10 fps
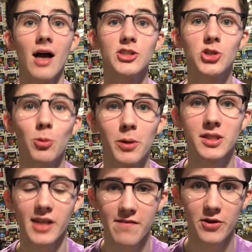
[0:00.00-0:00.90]
Super
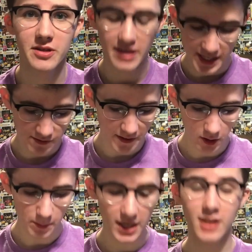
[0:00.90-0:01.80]
excited for today's
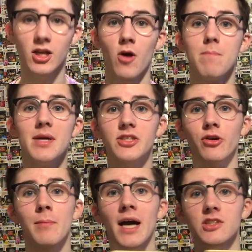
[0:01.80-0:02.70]
video because our
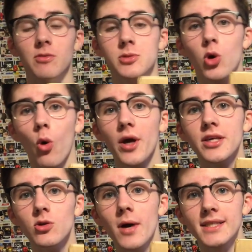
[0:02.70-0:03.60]
mystery box from Toy
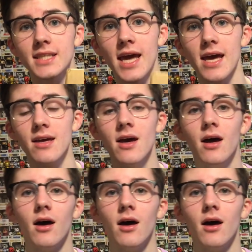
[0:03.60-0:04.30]
USA